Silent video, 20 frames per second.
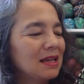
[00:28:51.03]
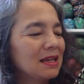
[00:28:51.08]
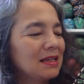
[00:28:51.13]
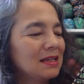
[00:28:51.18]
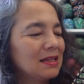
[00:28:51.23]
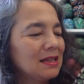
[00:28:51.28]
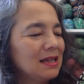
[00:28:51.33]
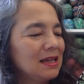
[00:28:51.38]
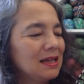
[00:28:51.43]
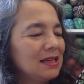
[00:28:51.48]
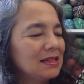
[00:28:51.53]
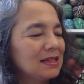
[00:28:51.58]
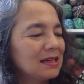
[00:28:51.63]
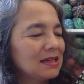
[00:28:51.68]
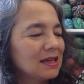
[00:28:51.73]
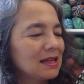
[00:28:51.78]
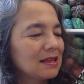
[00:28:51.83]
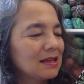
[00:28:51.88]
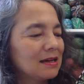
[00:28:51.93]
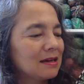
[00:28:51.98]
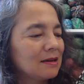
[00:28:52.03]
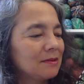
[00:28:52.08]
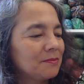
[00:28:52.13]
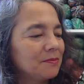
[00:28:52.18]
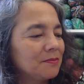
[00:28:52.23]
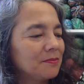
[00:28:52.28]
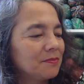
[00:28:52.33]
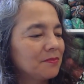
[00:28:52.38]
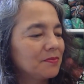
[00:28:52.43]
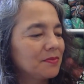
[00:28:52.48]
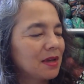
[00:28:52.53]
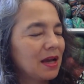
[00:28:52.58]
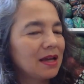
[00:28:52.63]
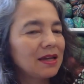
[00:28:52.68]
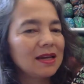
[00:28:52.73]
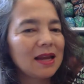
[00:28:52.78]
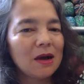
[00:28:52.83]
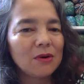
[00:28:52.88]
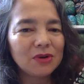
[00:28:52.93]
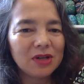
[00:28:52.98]
now need
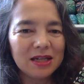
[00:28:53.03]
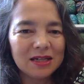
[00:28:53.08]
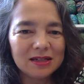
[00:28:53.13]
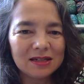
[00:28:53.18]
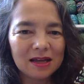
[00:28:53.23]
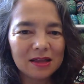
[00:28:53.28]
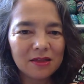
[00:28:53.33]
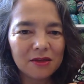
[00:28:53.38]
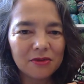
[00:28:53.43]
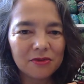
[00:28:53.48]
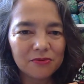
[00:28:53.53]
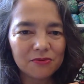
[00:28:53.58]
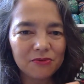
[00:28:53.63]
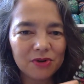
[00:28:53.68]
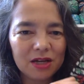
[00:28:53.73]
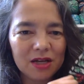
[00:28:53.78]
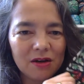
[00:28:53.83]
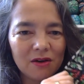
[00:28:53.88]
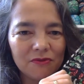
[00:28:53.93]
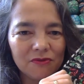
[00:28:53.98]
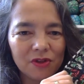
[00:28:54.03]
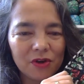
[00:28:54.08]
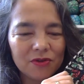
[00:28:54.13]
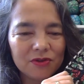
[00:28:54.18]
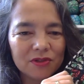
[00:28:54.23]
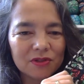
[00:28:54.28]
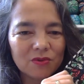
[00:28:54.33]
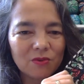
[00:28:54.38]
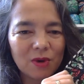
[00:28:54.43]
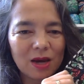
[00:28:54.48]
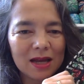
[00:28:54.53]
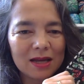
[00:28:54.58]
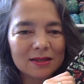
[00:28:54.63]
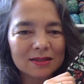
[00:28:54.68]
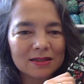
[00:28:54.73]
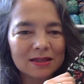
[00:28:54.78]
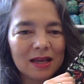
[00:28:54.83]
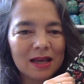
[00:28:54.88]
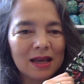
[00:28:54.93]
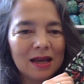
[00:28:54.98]
another three of those
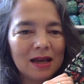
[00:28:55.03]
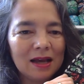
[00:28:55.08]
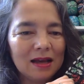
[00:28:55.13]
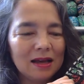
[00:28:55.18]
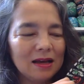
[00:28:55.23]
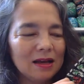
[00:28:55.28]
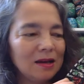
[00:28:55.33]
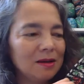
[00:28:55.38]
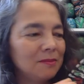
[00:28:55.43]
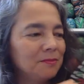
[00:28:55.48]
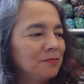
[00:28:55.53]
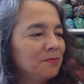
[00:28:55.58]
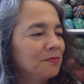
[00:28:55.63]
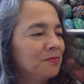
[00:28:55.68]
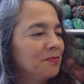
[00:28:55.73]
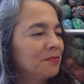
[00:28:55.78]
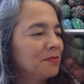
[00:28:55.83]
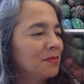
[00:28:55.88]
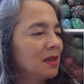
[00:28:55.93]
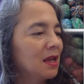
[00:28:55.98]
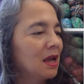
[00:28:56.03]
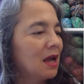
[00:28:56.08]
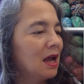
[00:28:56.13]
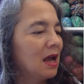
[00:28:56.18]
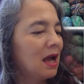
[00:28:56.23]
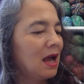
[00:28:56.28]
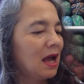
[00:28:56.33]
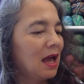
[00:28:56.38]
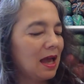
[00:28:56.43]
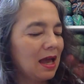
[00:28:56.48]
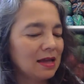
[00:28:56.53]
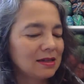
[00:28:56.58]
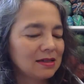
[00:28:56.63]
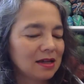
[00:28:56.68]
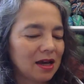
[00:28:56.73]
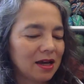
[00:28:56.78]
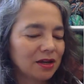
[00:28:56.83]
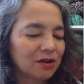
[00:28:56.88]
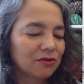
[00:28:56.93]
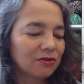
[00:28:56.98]
squares. And
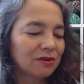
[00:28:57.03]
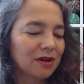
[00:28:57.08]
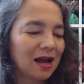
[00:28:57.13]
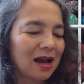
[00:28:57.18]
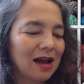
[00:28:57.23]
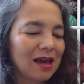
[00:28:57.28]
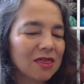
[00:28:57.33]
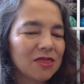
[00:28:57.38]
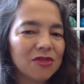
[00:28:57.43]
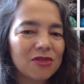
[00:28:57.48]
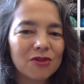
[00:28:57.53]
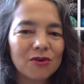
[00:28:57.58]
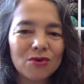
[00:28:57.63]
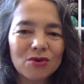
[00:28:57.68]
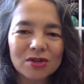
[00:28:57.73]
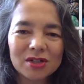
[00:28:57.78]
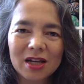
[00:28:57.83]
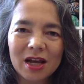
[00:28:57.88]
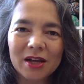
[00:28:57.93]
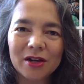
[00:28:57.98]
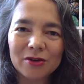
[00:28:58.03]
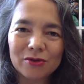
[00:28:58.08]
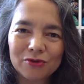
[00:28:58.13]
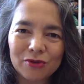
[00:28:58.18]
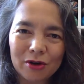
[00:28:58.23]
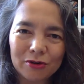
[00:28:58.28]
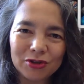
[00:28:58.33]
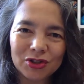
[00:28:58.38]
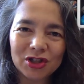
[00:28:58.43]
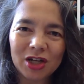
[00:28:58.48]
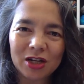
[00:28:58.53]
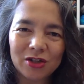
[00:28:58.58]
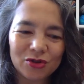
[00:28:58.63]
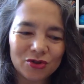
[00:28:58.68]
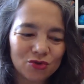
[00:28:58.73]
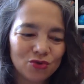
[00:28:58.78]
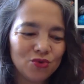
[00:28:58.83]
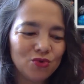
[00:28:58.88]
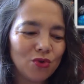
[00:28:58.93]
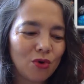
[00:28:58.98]
I thought I crocheted
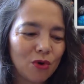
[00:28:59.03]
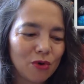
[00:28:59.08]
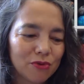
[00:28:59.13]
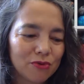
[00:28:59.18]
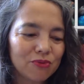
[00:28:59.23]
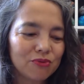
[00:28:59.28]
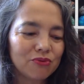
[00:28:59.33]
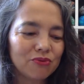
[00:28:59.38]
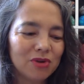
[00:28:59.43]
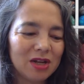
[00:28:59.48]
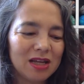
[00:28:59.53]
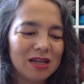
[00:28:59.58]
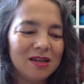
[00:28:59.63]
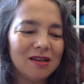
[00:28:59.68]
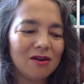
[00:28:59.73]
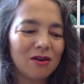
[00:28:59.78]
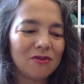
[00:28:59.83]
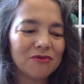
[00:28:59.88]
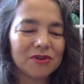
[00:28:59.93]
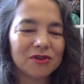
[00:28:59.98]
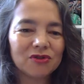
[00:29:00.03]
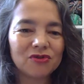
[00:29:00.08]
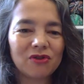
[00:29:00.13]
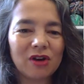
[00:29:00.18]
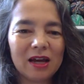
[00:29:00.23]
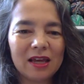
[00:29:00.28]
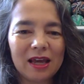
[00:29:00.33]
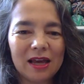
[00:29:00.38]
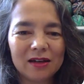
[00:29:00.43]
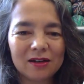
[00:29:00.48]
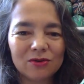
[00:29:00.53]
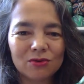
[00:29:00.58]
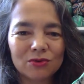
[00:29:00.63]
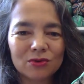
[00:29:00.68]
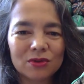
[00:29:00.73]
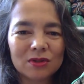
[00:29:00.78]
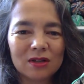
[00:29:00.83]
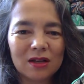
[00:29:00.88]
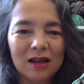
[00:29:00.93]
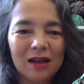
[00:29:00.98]
two or three of the
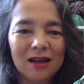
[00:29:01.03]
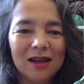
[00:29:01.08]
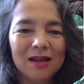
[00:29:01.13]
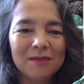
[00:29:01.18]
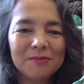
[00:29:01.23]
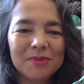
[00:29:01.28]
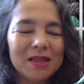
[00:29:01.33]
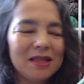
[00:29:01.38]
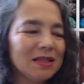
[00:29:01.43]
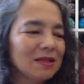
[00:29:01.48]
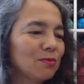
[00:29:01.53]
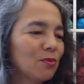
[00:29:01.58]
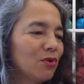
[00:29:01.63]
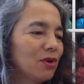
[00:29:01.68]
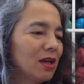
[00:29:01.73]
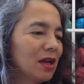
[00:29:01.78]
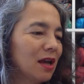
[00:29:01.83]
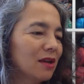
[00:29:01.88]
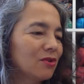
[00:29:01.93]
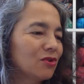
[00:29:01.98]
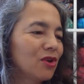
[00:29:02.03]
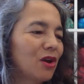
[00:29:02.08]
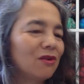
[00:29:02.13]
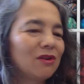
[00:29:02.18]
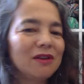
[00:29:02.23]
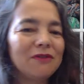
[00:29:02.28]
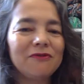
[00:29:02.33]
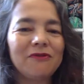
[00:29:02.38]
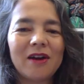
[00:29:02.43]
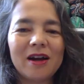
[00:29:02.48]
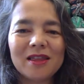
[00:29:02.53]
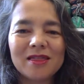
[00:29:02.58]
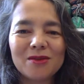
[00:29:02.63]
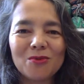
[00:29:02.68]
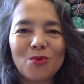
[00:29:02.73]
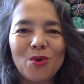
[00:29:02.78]
triangles, but this morning I could only find the